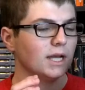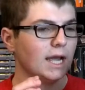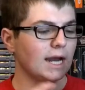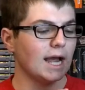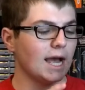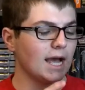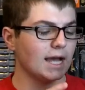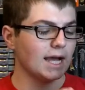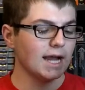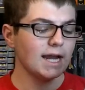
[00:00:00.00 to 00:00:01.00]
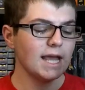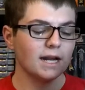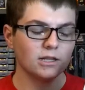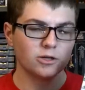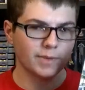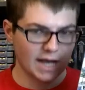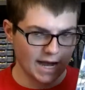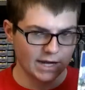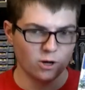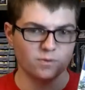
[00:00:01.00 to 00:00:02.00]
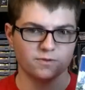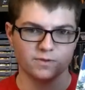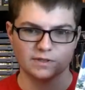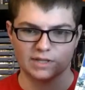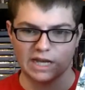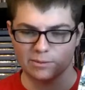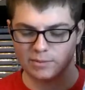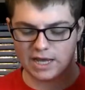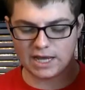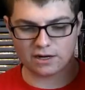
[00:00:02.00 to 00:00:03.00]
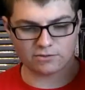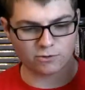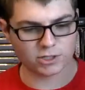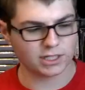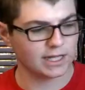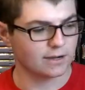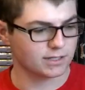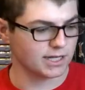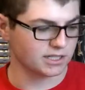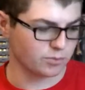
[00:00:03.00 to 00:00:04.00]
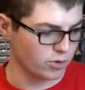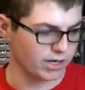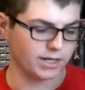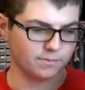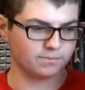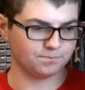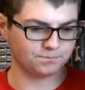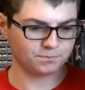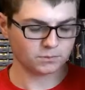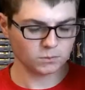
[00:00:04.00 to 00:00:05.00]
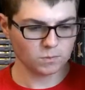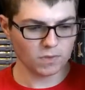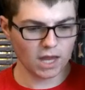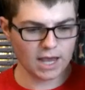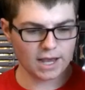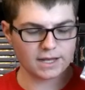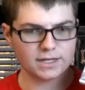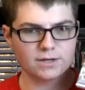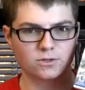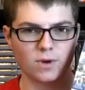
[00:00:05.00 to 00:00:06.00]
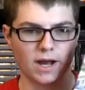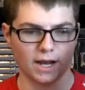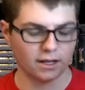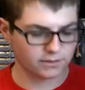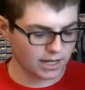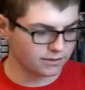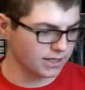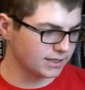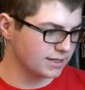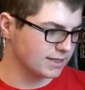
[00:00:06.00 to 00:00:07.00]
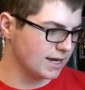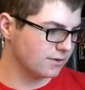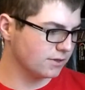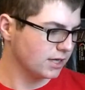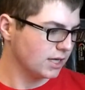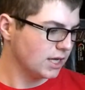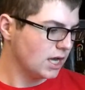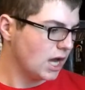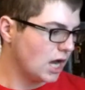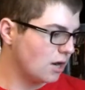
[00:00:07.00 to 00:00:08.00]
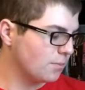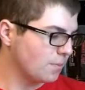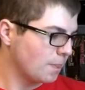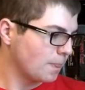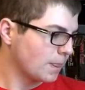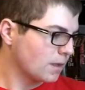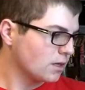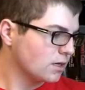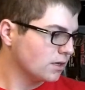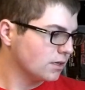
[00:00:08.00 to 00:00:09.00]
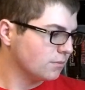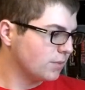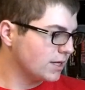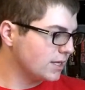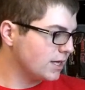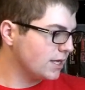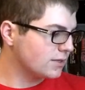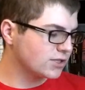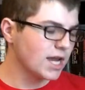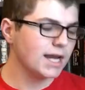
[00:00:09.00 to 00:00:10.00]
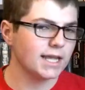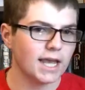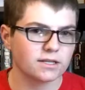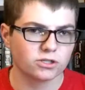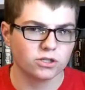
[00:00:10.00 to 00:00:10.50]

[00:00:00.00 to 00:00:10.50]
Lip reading: and I kind of had a little bit of high hopes for this game, and unfortunately I was disappointed. And here's why. I'll set this down. But Sonic has